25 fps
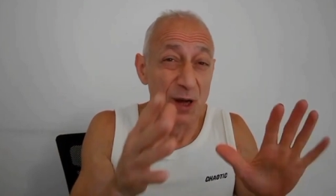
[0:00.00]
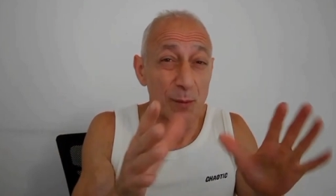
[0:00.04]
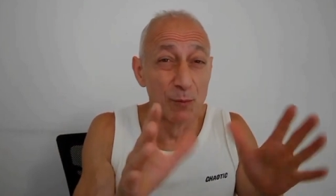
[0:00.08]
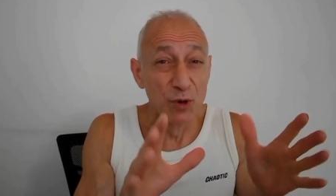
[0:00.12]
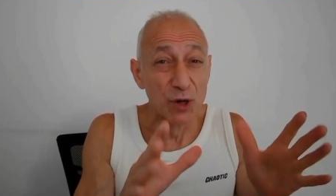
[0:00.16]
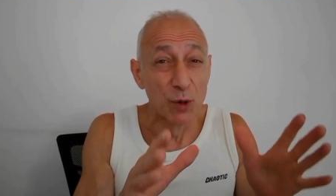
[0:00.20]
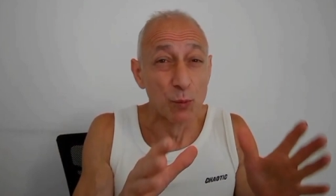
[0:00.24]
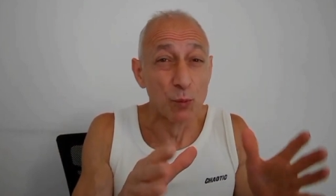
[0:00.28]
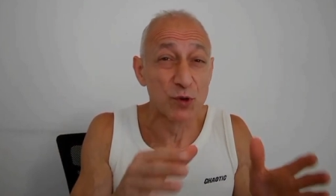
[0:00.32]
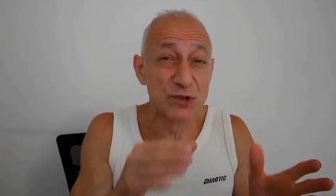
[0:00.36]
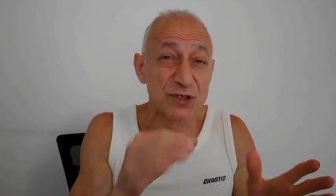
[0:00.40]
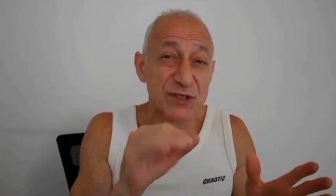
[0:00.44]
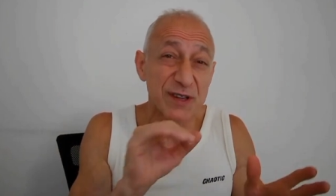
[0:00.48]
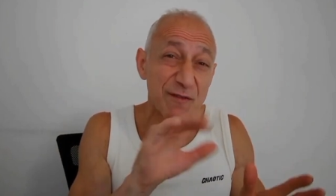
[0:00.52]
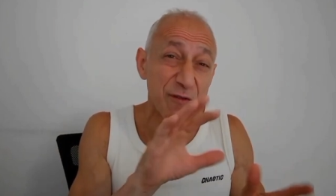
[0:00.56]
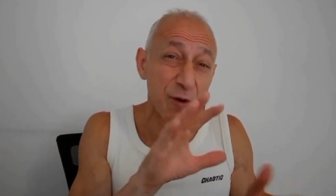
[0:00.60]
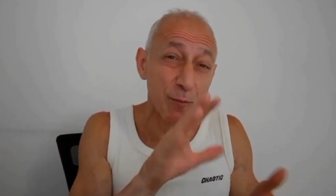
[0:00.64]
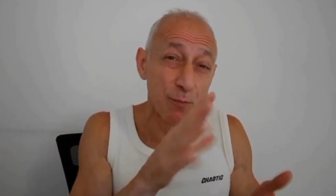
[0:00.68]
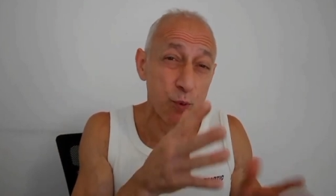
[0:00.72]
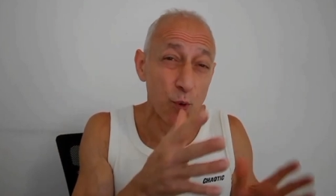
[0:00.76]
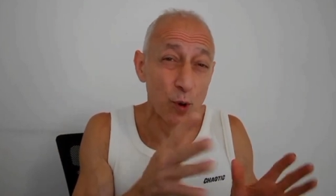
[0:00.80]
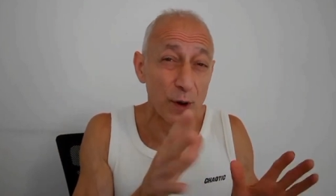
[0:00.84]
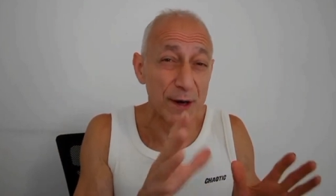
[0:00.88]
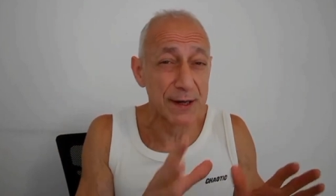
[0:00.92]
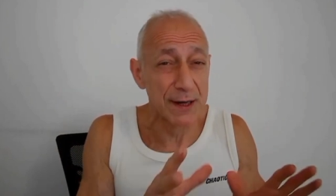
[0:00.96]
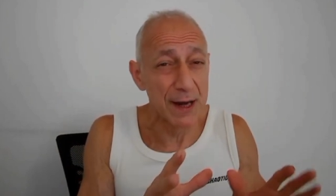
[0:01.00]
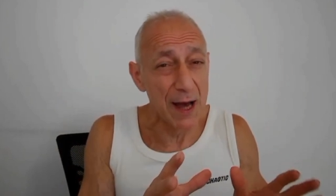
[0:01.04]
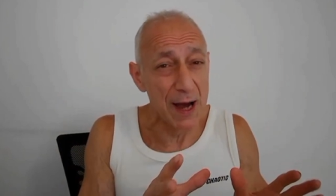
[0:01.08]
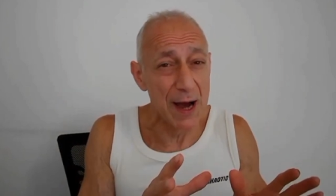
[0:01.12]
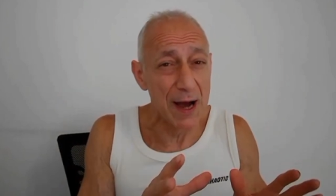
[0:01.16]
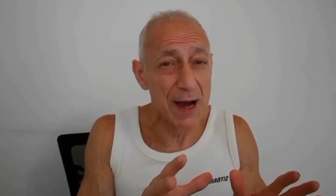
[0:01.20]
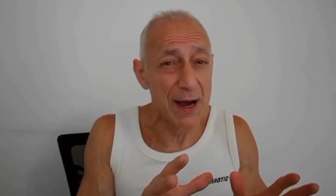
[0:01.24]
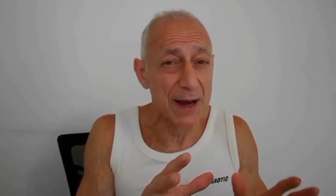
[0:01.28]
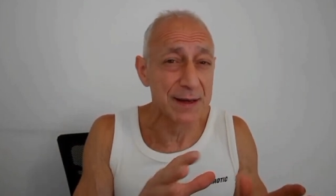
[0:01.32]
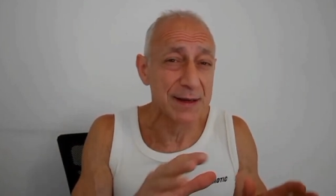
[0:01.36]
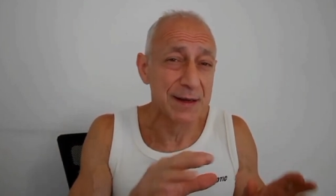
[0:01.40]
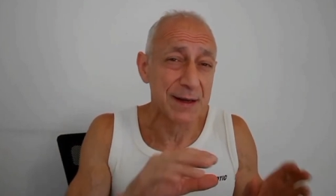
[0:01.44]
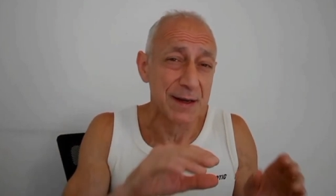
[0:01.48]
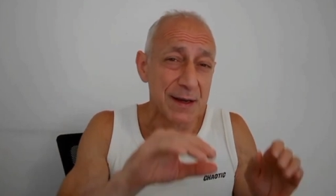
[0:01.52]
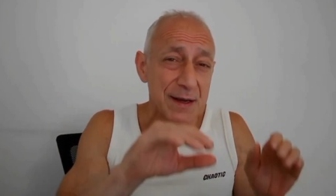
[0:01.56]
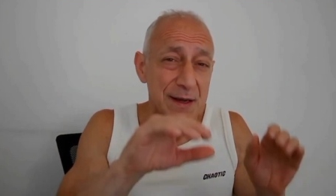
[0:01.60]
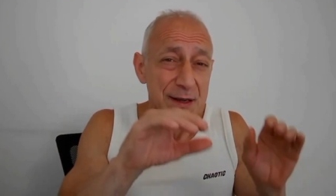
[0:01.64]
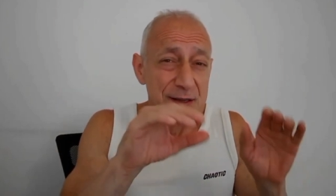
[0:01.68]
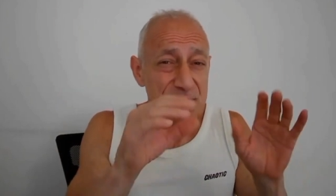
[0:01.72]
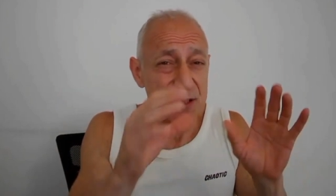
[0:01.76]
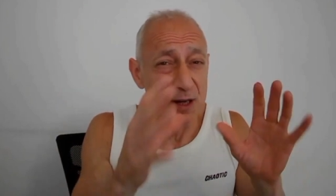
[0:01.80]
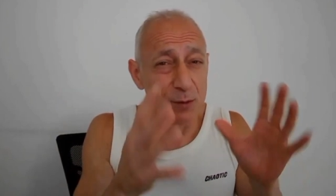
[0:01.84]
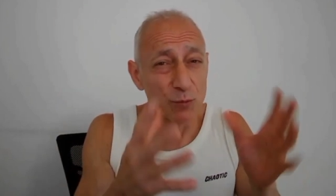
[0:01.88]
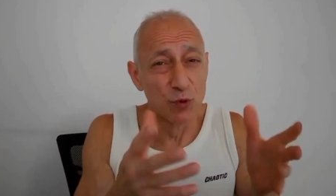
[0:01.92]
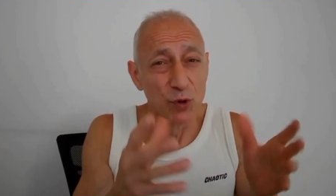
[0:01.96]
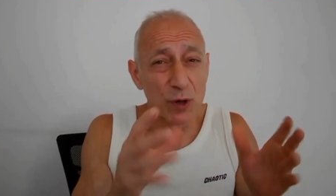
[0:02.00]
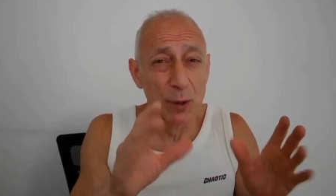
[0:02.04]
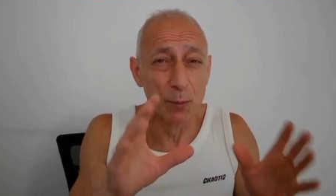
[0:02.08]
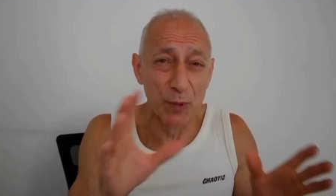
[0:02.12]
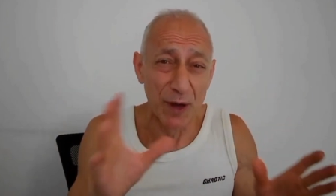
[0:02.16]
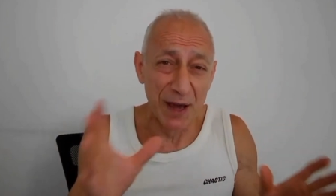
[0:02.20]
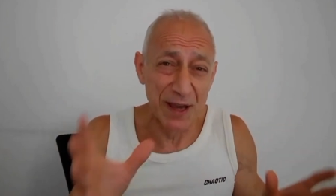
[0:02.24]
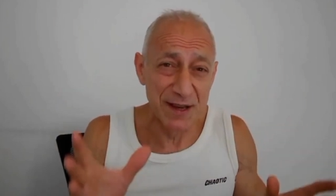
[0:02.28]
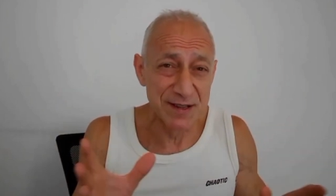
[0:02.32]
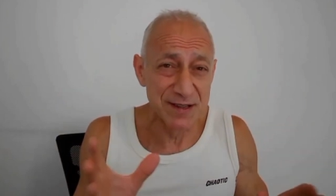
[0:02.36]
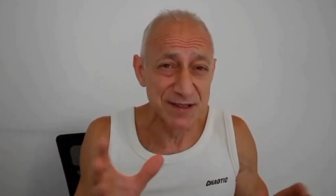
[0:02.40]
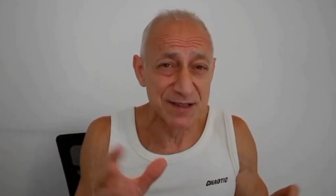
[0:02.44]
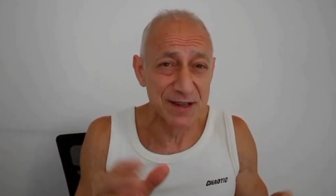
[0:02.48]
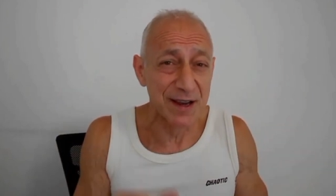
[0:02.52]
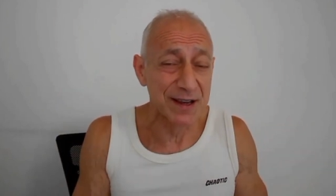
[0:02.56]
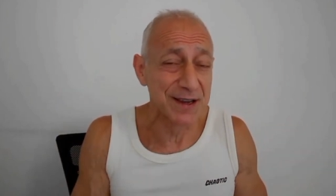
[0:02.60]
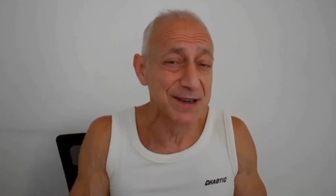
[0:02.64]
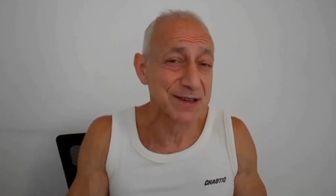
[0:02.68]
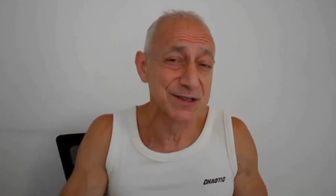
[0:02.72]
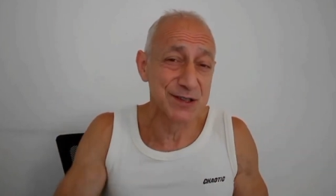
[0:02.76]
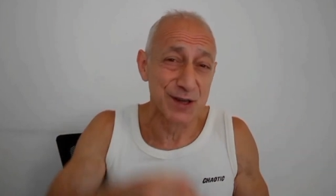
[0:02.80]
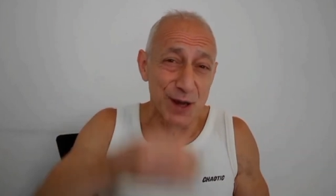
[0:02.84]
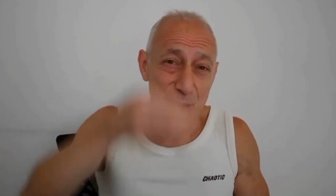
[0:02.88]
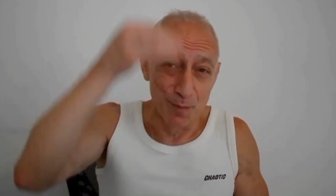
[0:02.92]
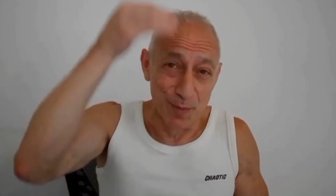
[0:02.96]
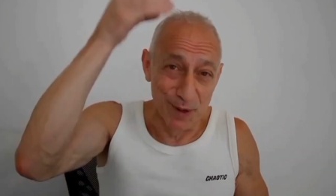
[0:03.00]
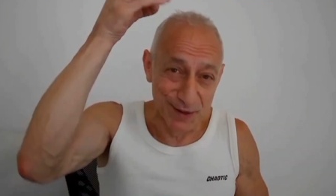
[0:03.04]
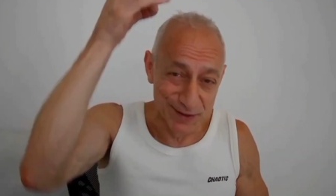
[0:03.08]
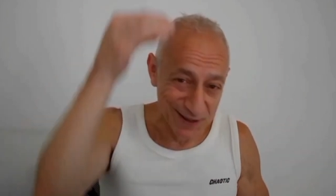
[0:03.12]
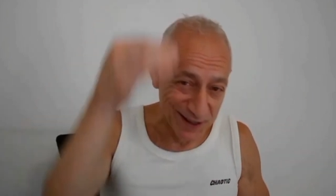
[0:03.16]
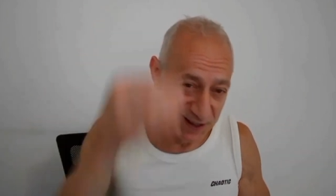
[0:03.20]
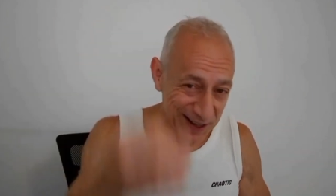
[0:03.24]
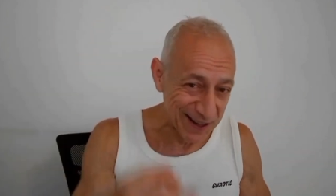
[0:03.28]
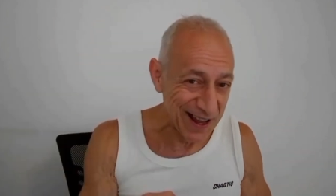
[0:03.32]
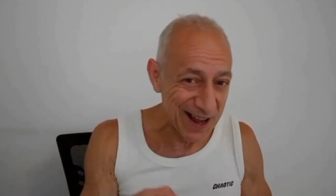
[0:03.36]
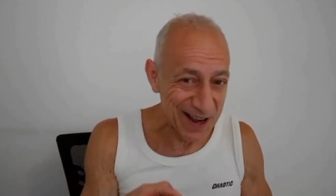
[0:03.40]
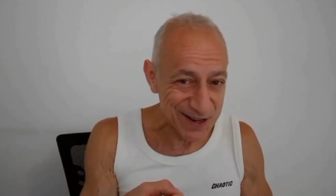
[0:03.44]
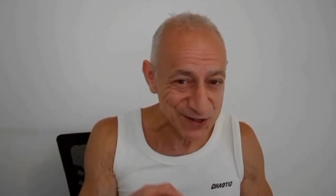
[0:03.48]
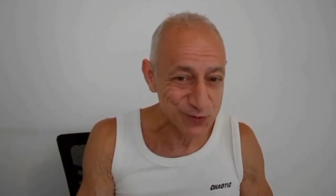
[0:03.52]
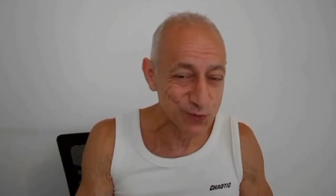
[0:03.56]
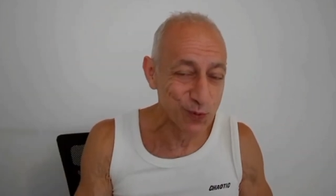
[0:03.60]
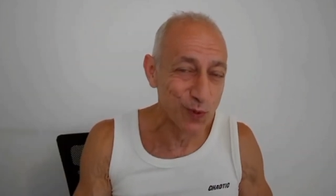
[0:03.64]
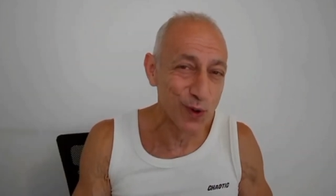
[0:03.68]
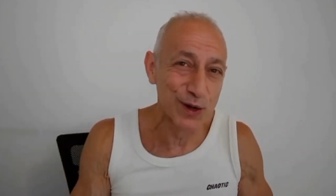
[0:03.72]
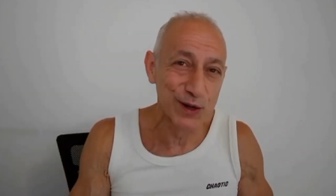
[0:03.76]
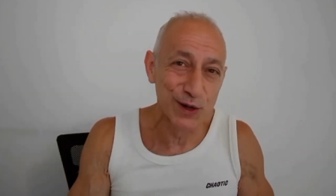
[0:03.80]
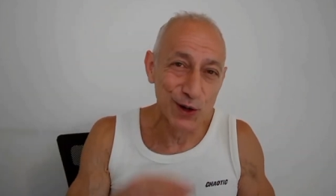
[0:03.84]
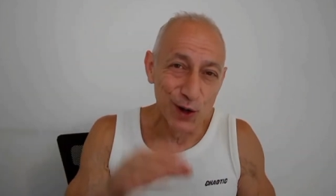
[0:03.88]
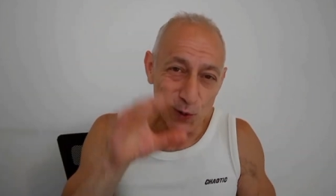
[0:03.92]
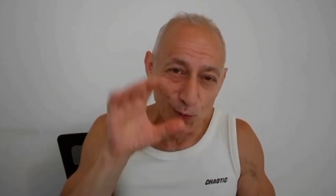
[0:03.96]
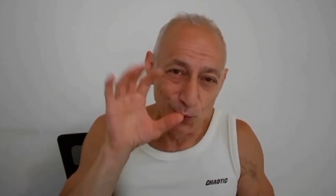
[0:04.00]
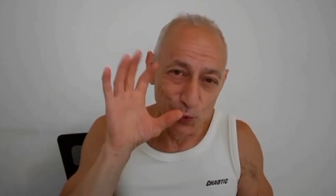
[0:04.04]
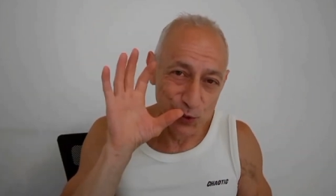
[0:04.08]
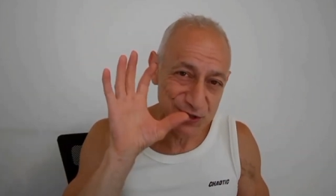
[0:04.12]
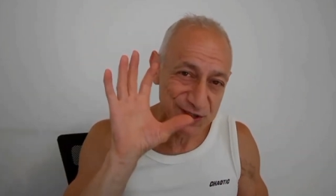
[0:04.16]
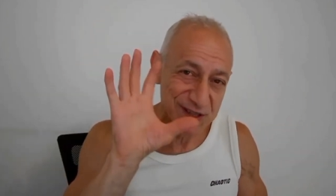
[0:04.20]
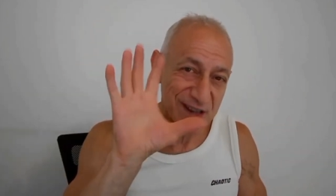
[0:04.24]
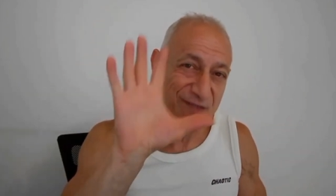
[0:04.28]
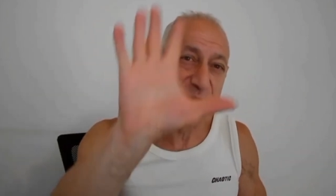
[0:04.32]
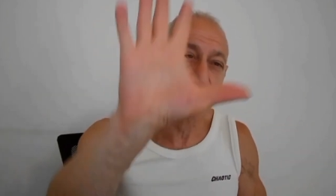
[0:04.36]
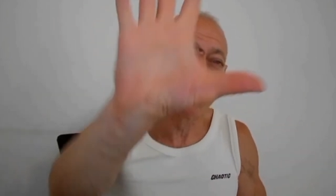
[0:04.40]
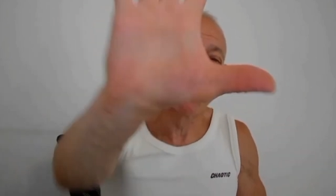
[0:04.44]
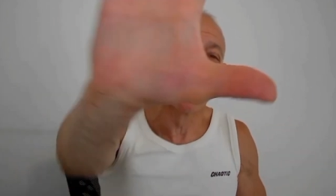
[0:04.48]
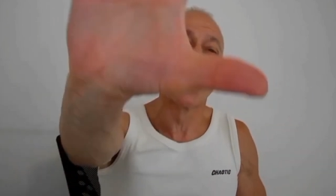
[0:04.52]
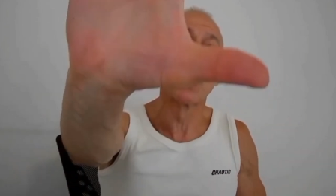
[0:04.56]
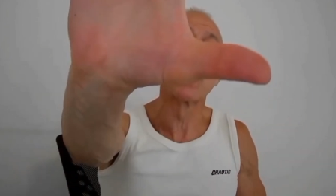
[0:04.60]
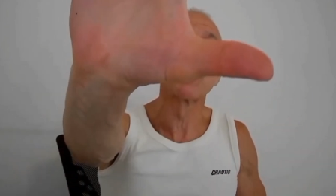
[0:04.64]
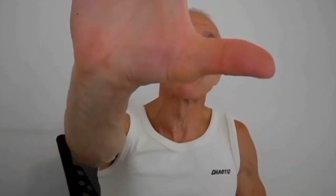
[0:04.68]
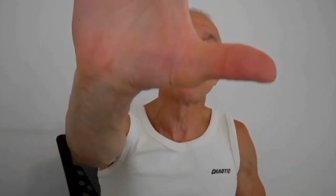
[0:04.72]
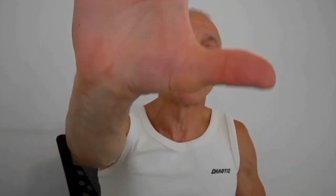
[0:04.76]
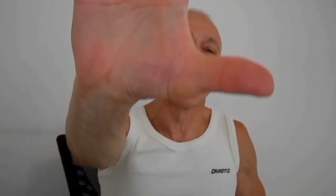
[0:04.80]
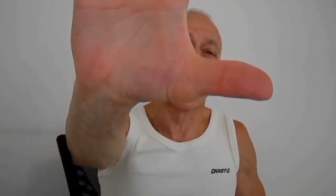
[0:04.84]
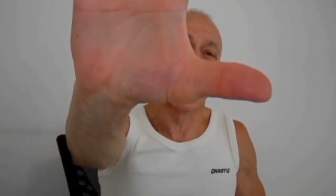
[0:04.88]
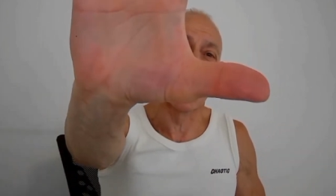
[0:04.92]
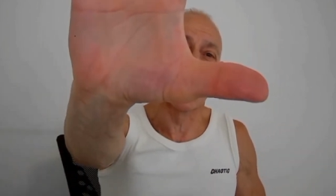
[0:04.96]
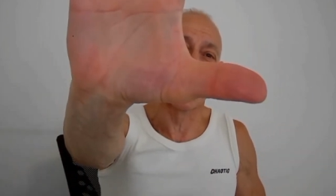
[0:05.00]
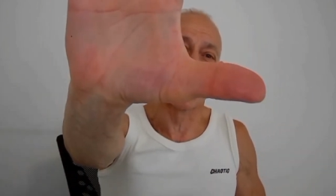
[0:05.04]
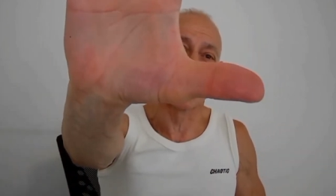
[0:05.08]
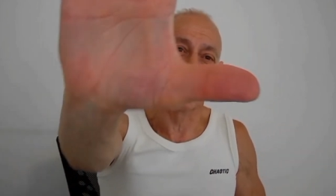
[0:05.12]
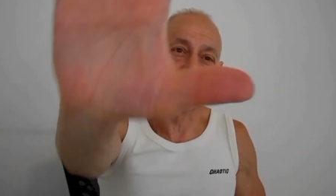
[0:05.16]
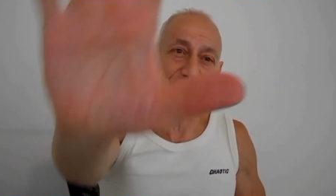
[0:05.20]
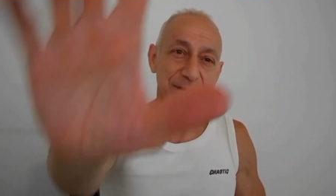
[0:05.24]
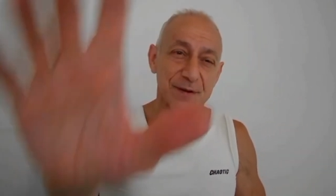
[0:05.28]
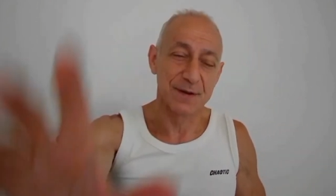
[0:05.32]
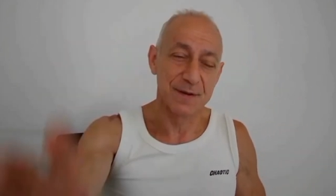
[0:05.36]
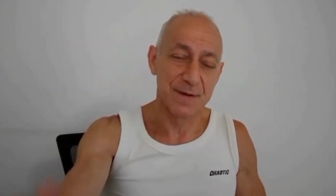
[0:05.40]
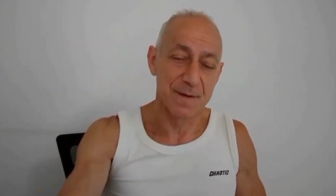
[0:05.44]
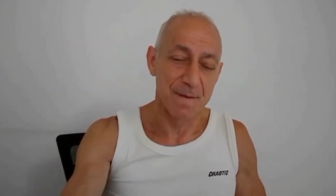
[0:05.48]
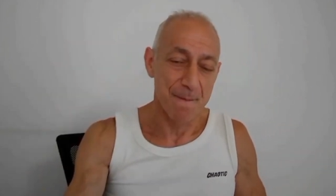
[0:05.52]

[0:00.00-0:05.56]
Some of them were seven point nine, some of them eight seconds, but the last one was seven point five.